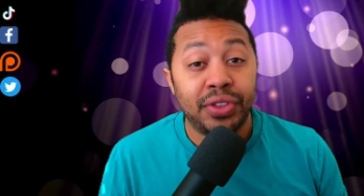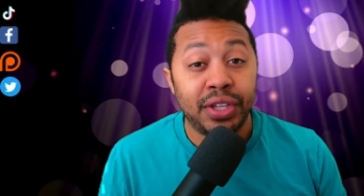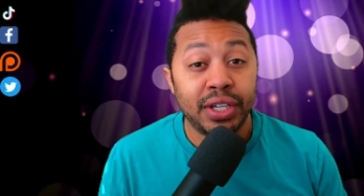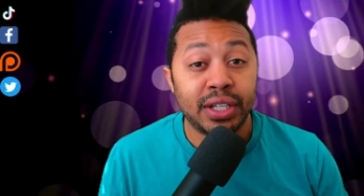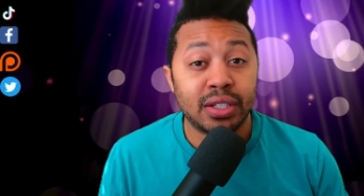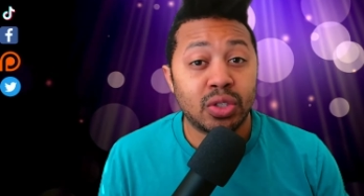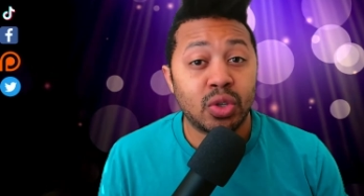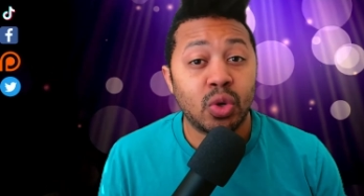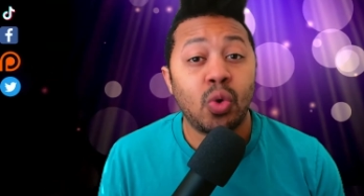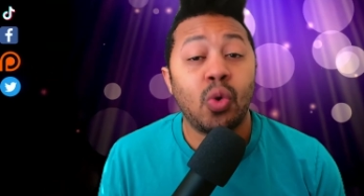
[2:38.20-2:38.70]

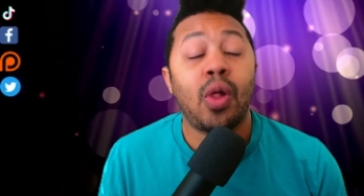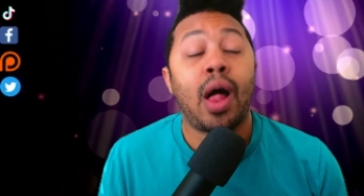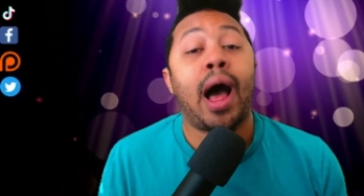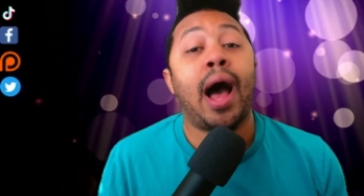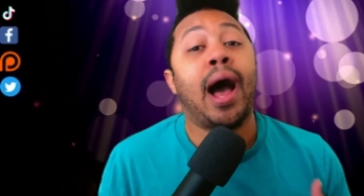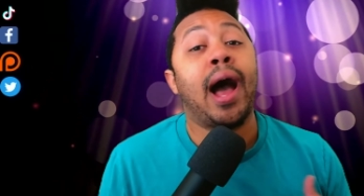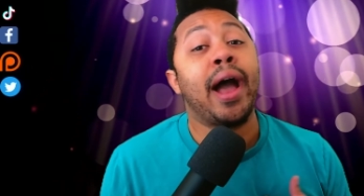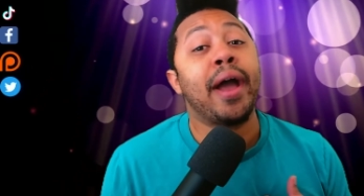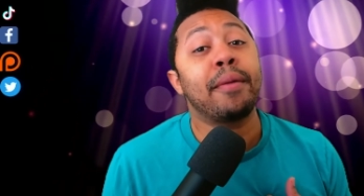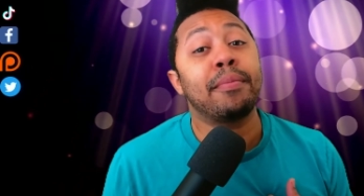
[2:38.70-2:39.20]
This tool,
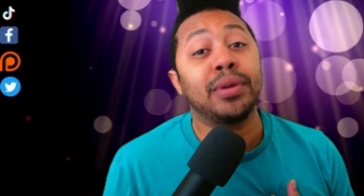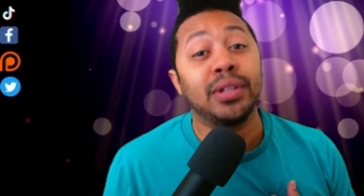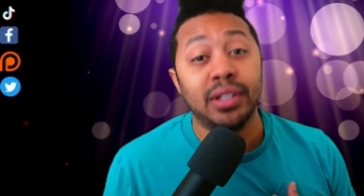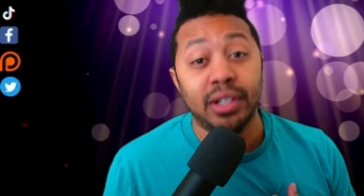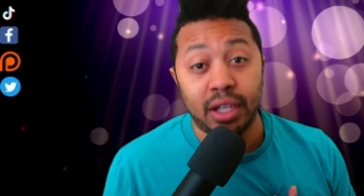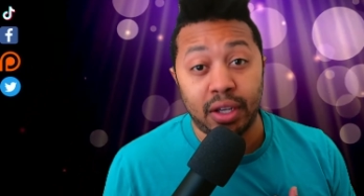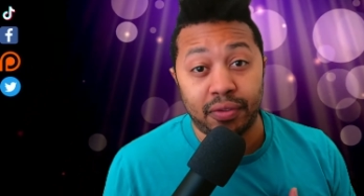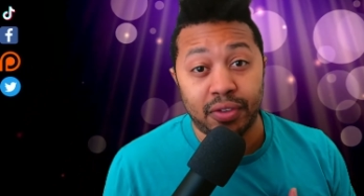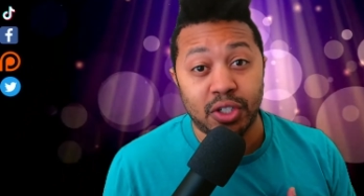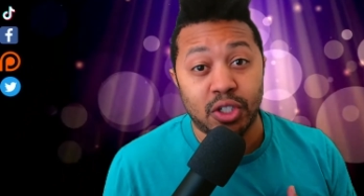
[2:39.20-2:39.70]
I
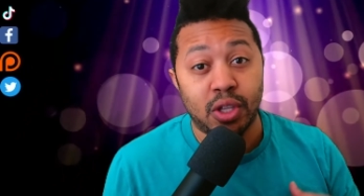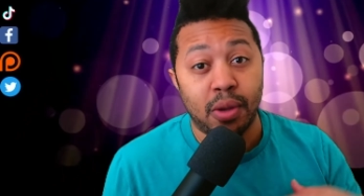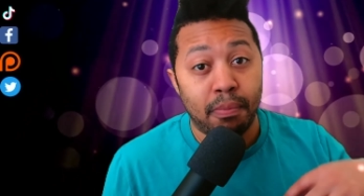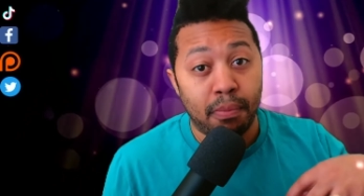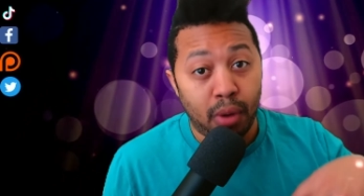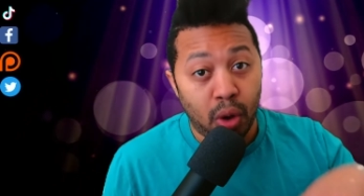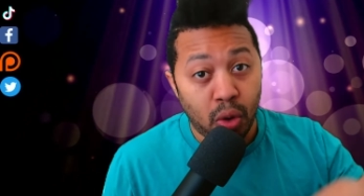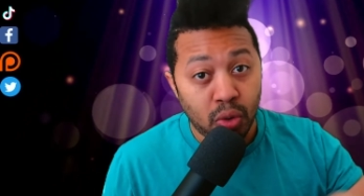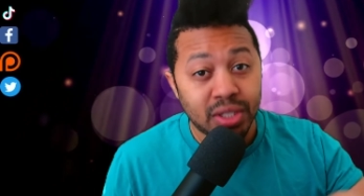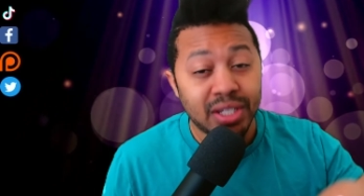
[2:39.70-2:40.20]
believe, is the
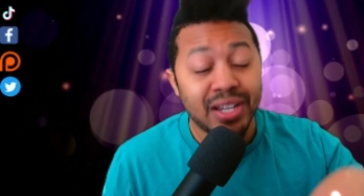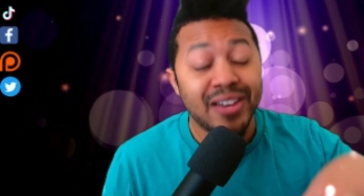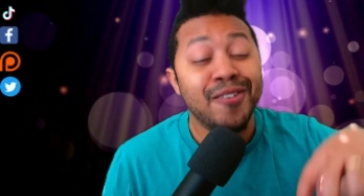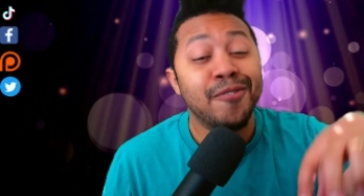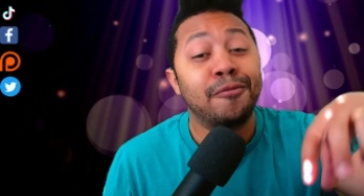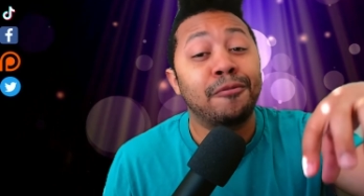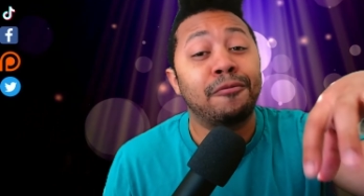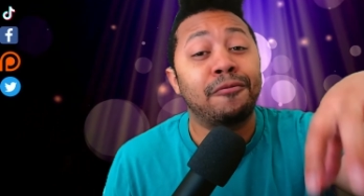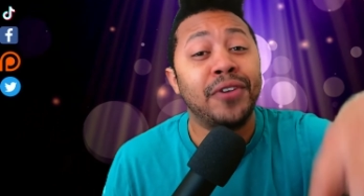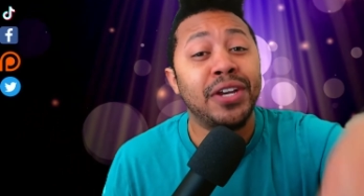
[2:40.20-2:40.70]
most
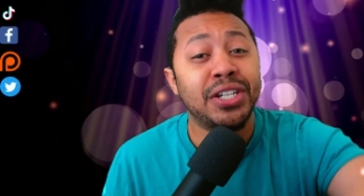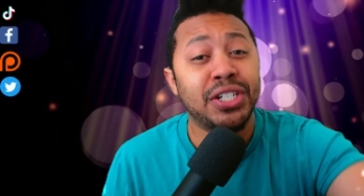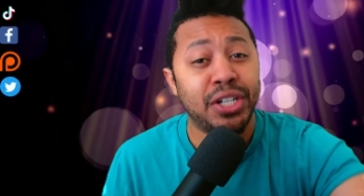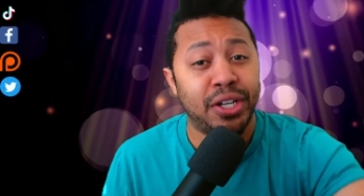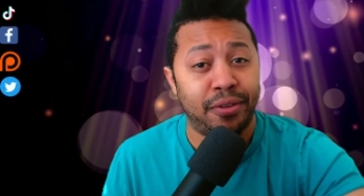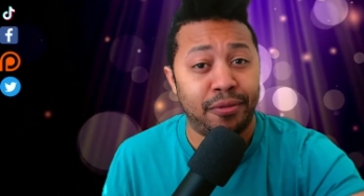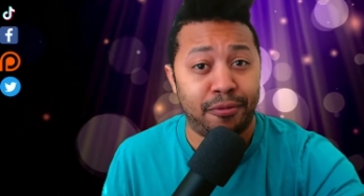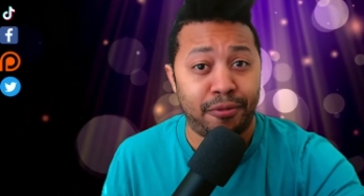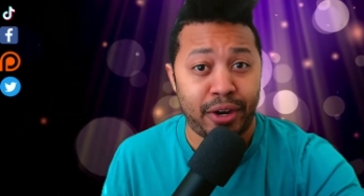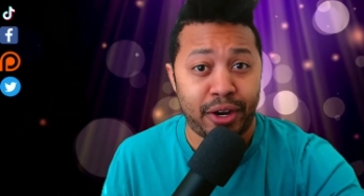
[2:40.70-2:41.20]
efficient
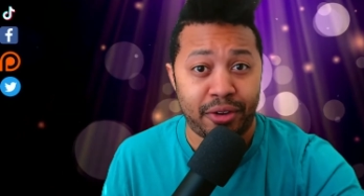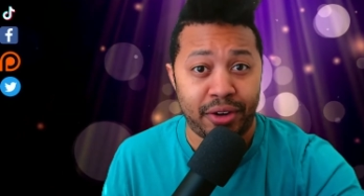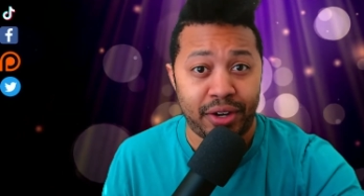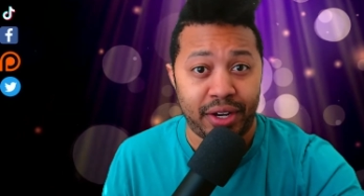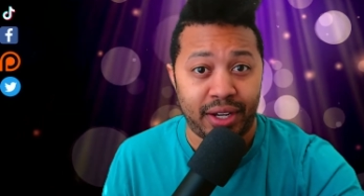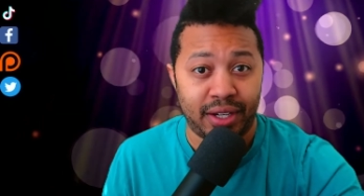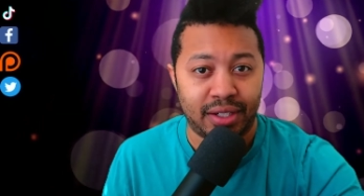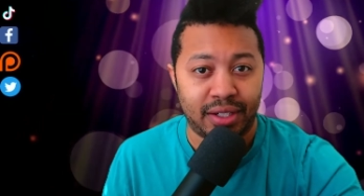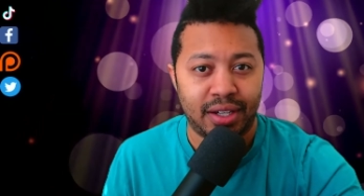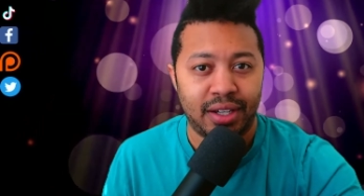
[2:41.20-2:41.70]

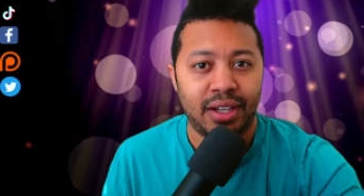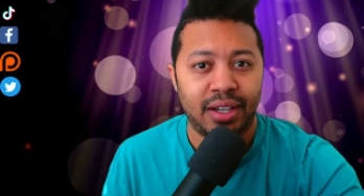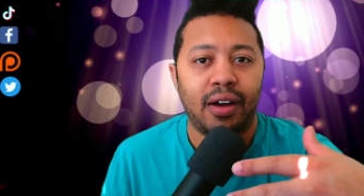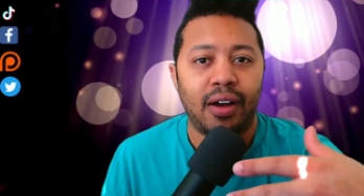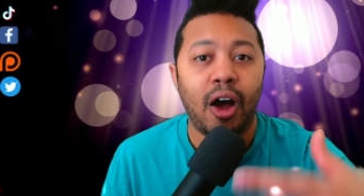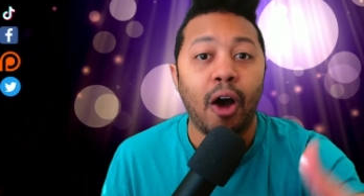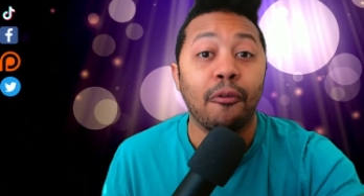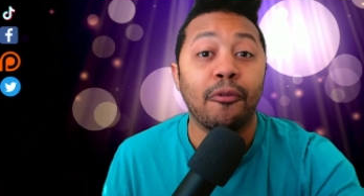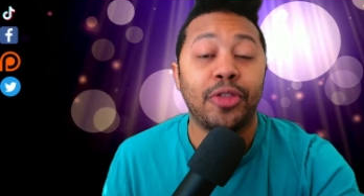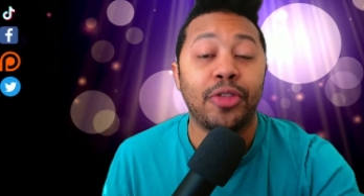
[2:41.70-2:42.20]
variant
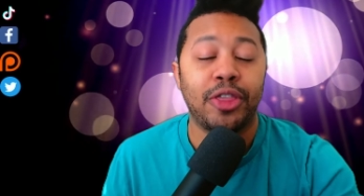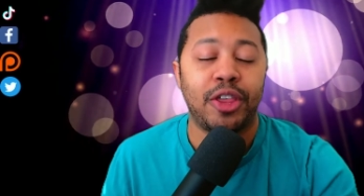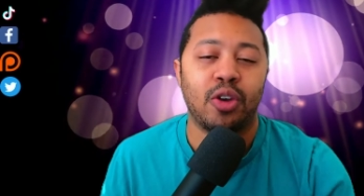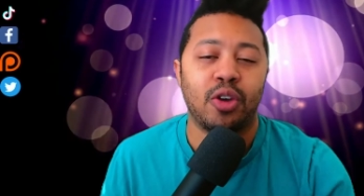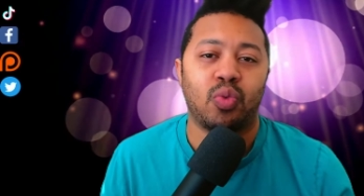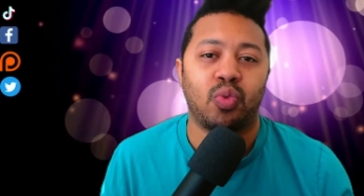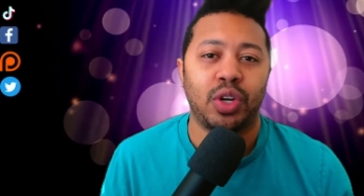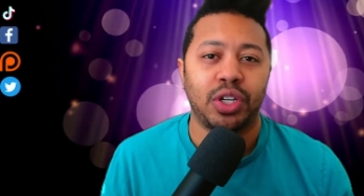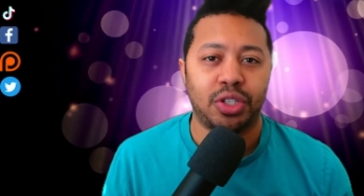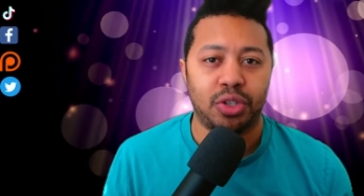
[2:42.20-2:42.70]
of the
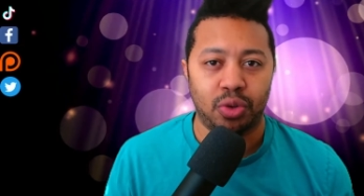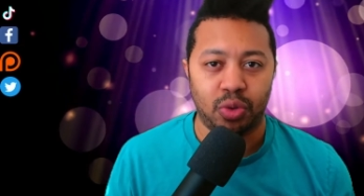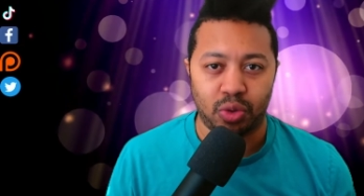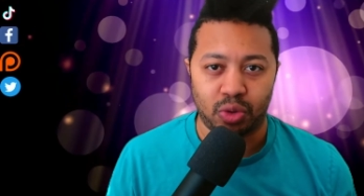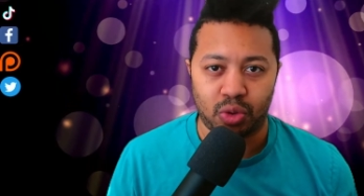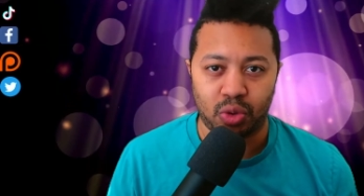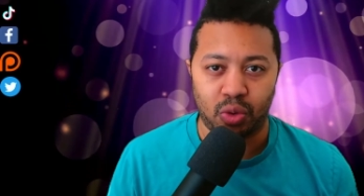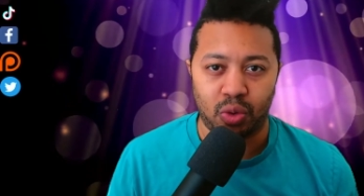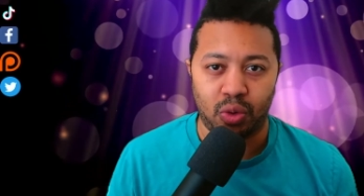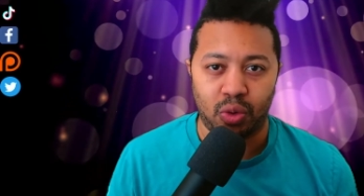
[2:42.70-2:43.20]
original
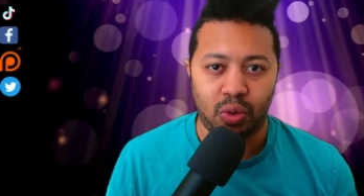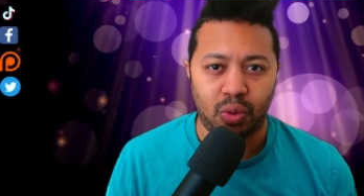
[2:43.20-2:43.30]
tool,